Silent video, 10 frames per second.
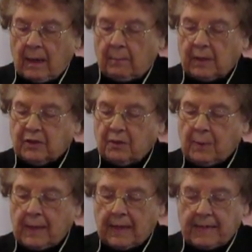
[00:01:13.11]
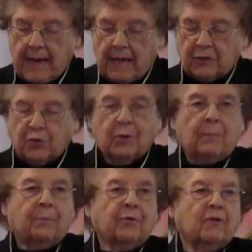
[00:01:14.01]
but to be a day to
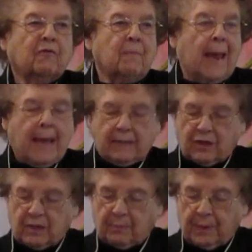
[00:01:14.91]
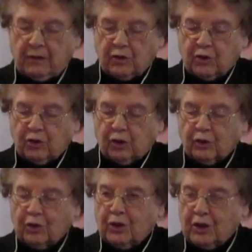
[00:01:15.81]
improve man's
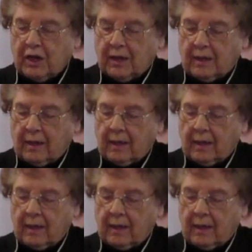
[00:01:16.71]
spiritual good.